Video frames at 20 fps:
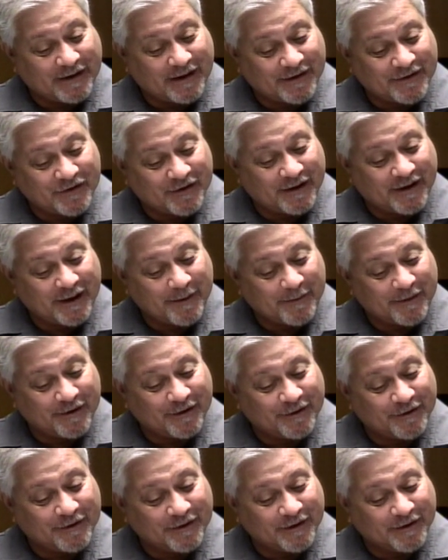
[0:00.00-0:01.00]
That's the name of
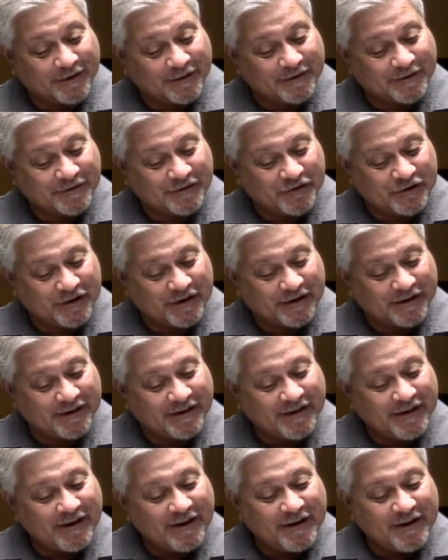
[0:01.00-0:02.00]
their little city.
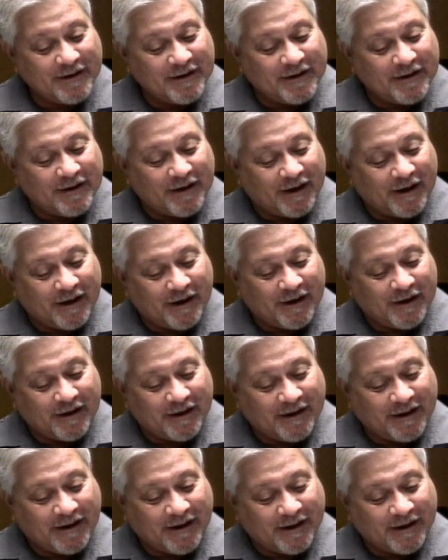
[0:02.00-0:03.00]

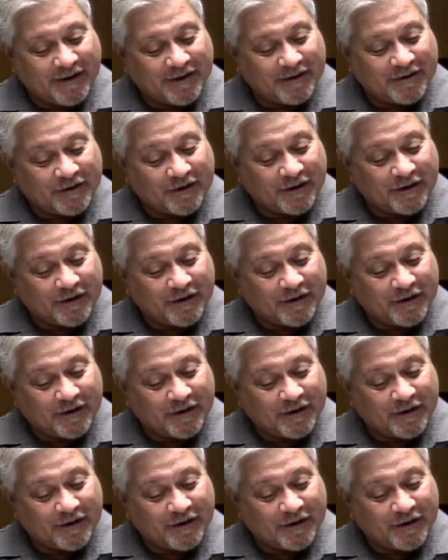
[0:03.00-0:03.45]
And